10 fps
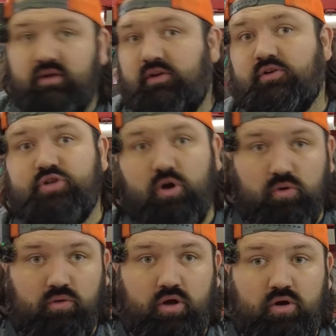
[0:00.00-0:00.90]
your
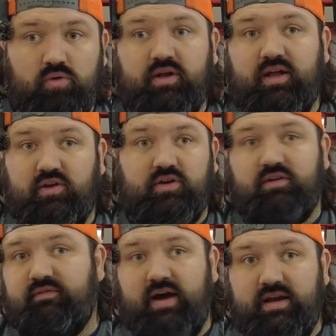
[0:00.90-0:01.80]
total load, and you can
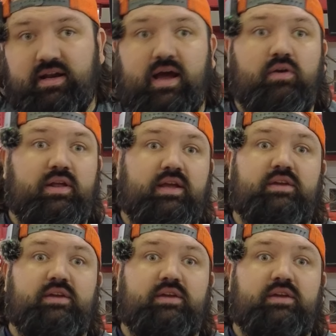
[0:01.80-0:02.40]
divide it out and